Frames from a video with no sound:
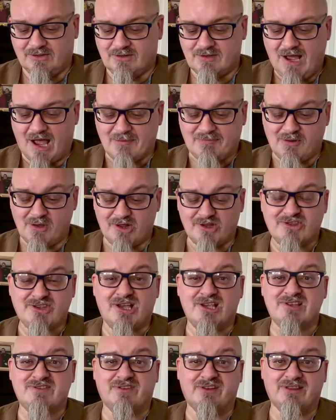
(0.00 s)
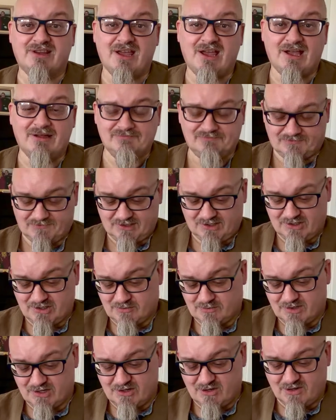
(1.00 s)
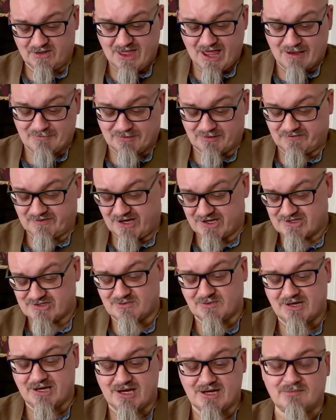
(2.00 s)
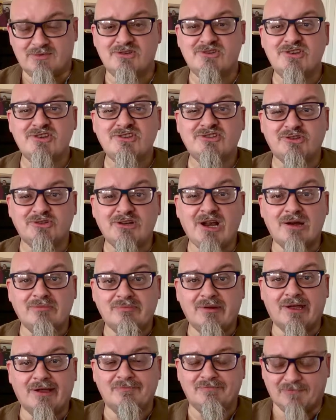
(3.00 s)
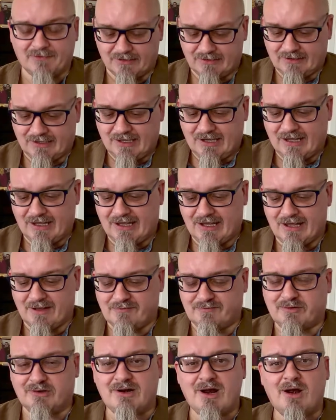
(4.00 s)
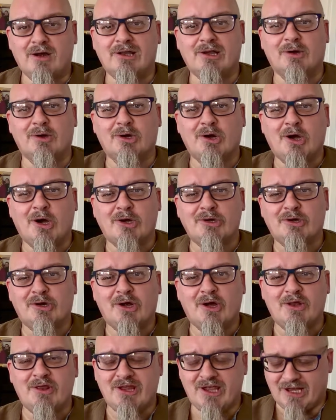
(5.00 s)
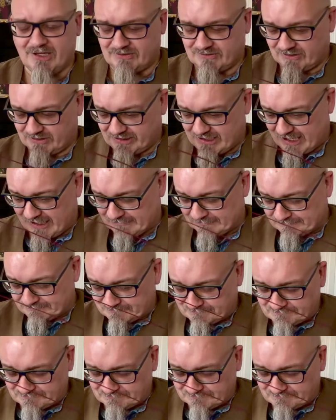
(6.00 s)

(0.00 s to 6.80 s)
apologise for that. We're not that professional here. We're just doing our bit for our little corner on the internet.